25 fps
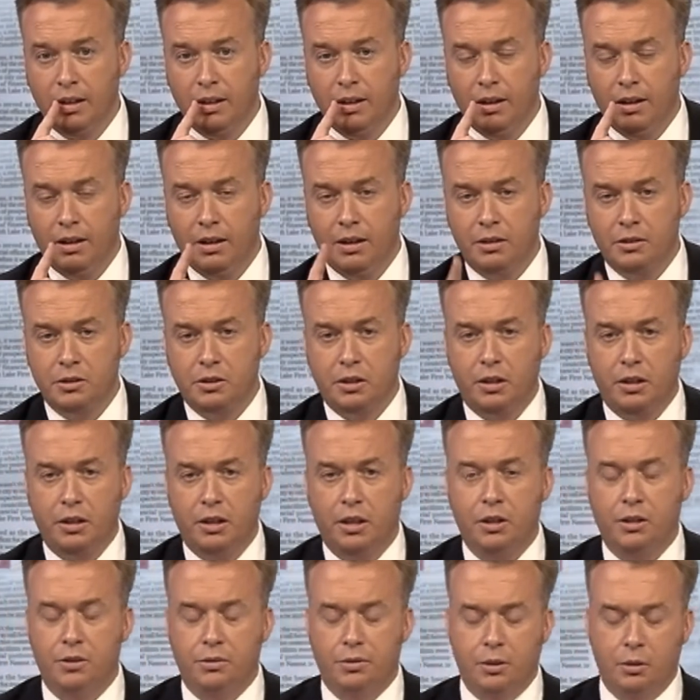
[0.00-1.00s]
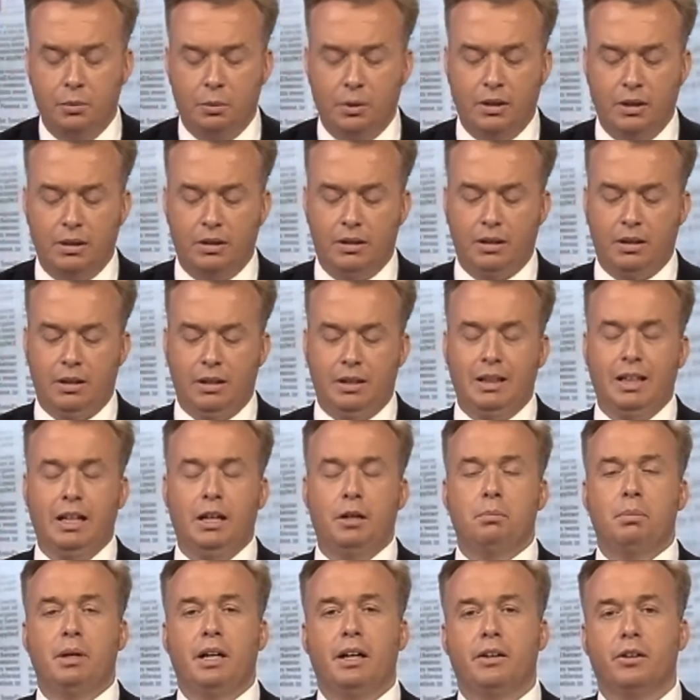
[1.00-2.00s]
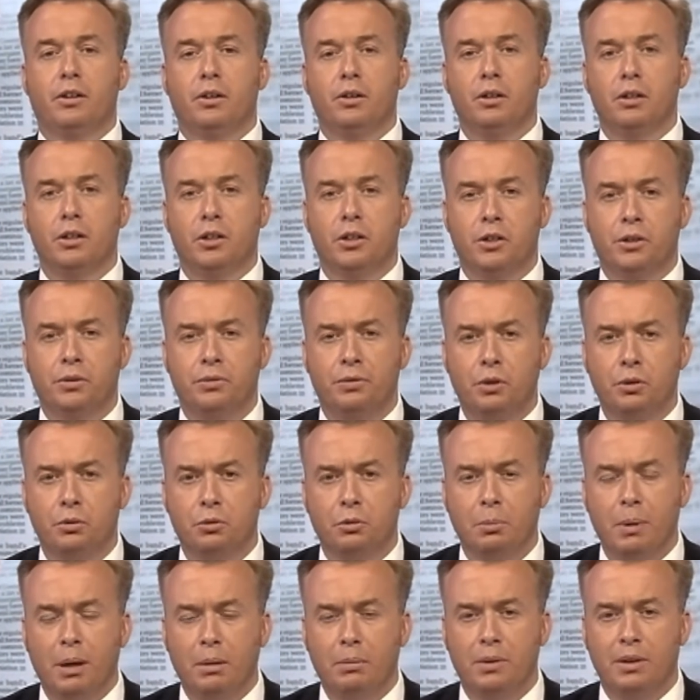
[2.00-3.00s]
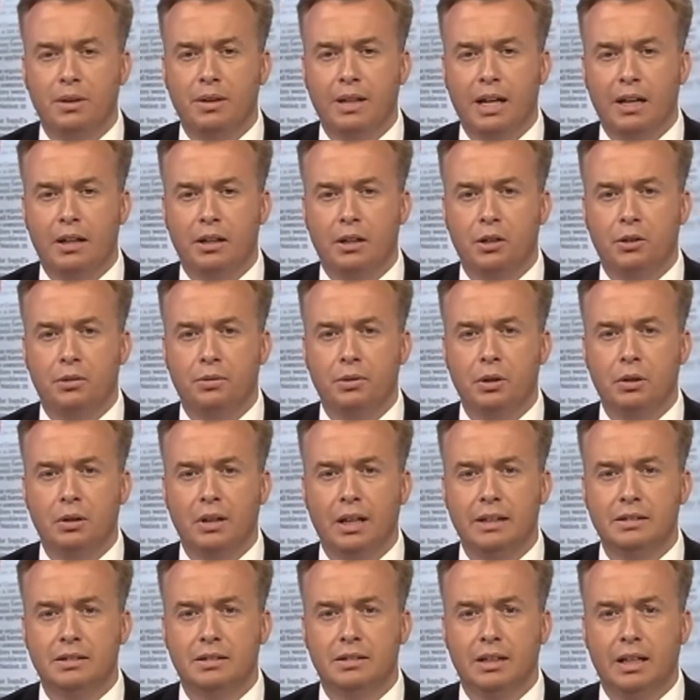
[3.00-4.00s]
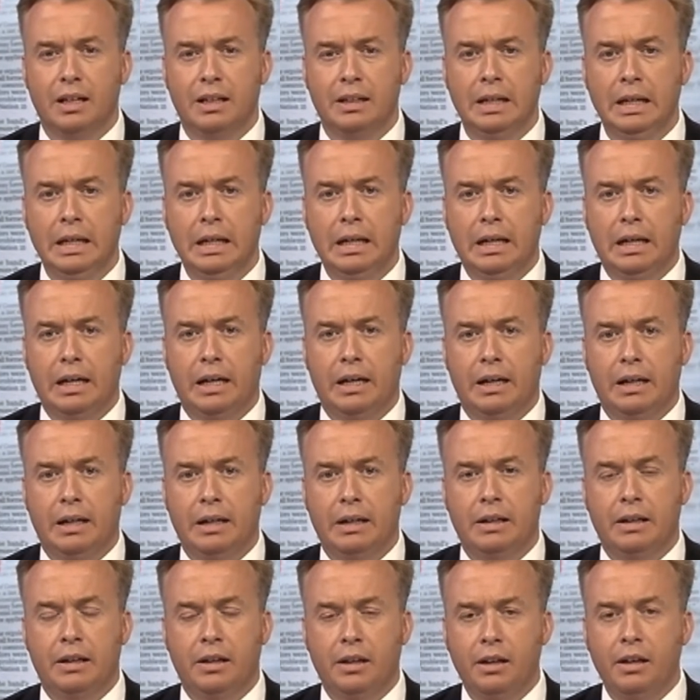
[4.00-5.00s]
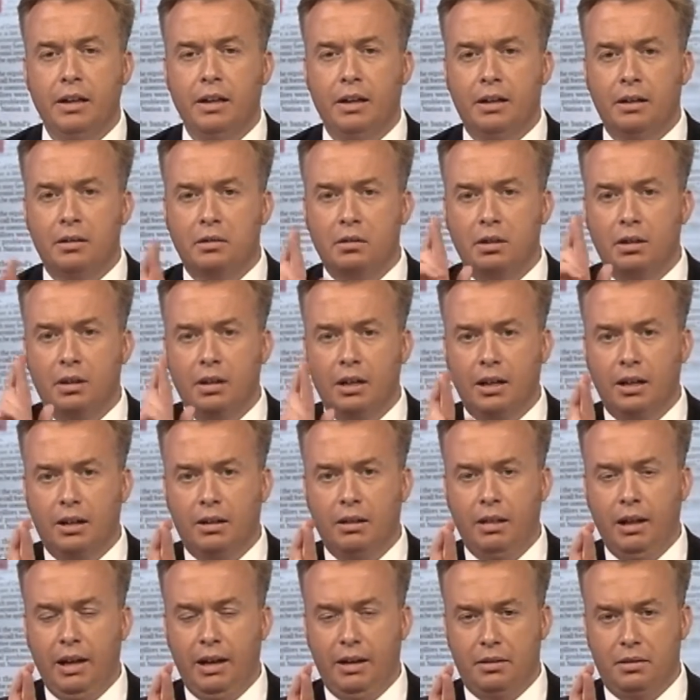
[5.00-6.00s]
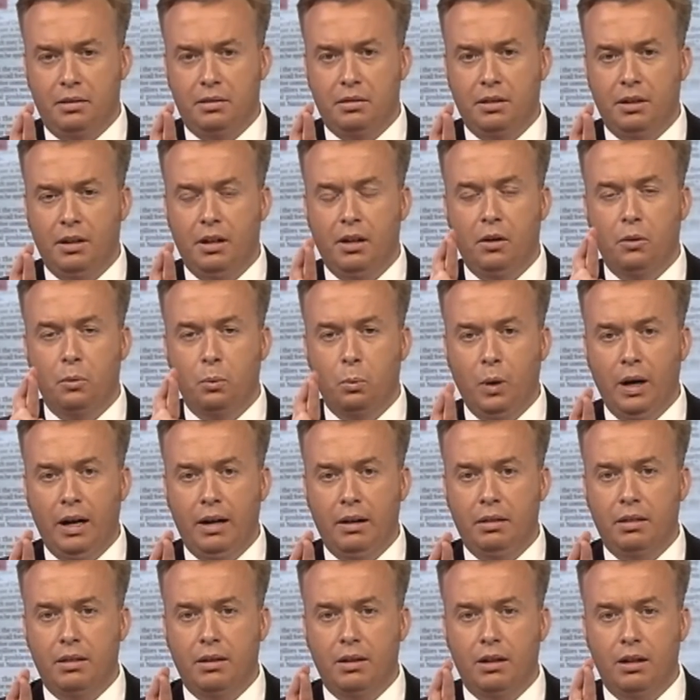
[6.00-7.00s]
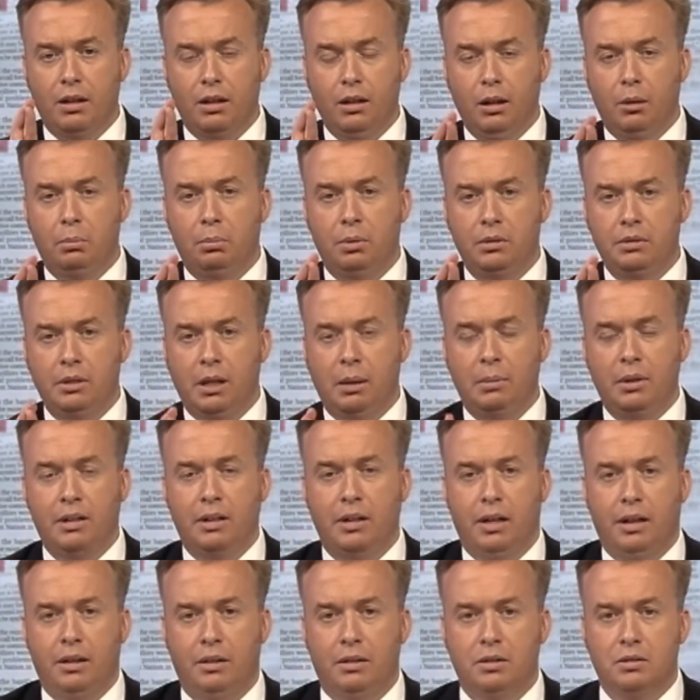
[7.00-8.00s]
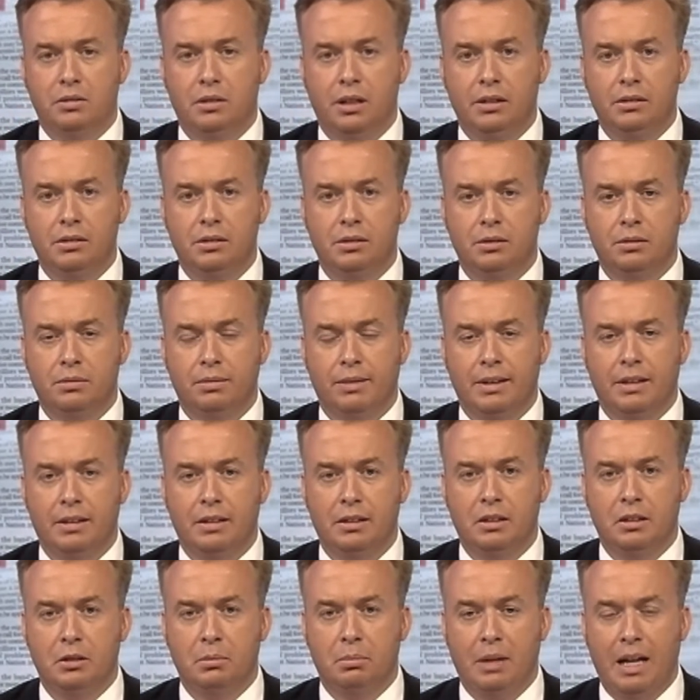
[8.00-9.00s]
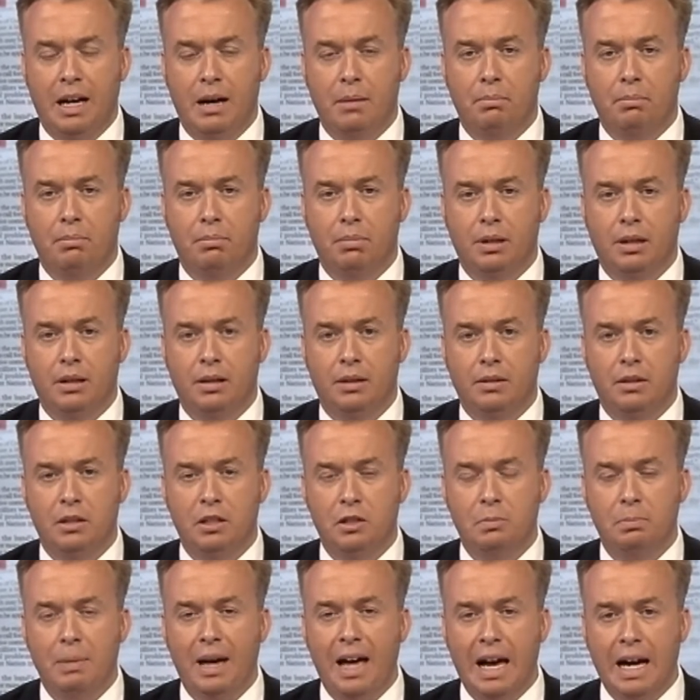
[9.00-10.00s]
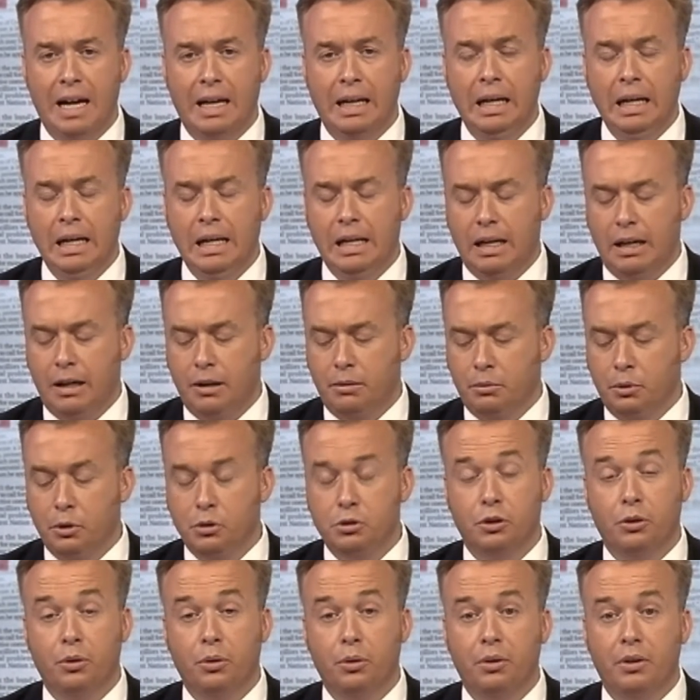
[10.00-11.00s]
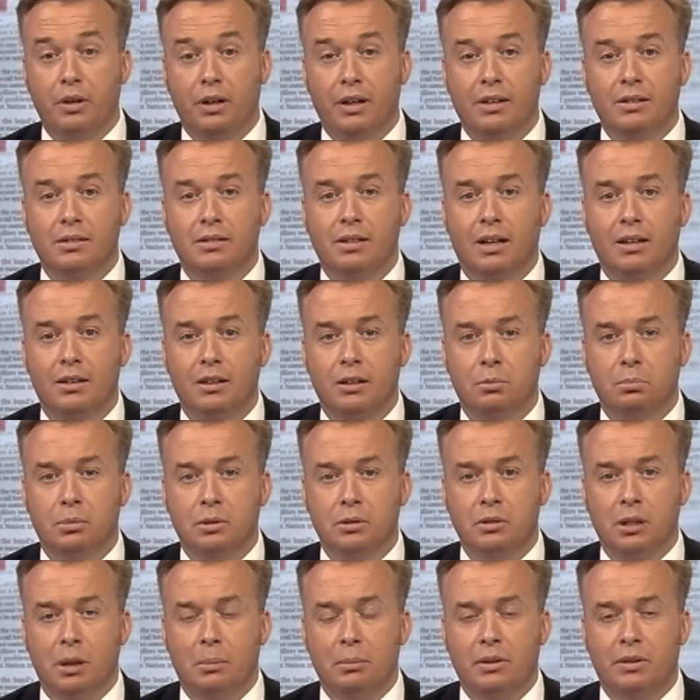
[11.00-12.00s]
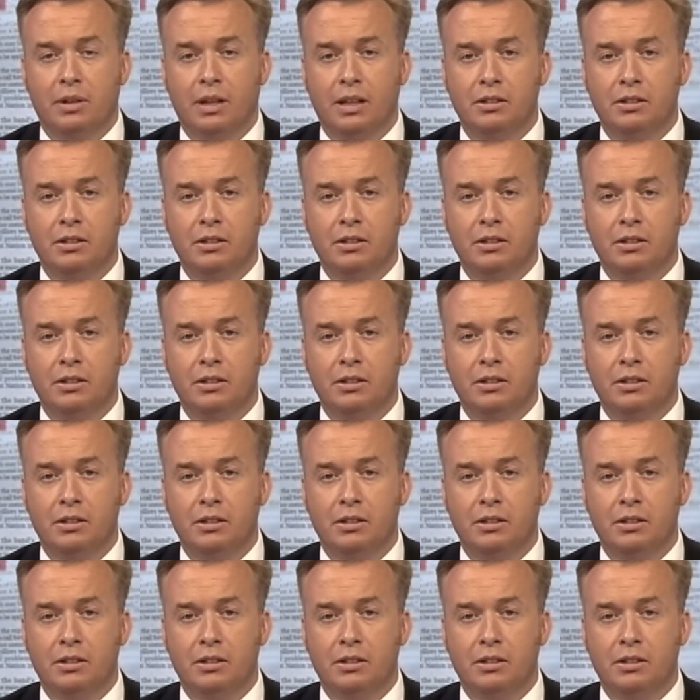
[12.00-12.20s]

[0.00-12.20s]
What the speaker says: That was our interview with Glenn Beck earlier. If you remember in that interview, Glenn said he is like this with a Liberal Democrat in the States that's fighting this back. Rosa Koire is that Liberal Democrat.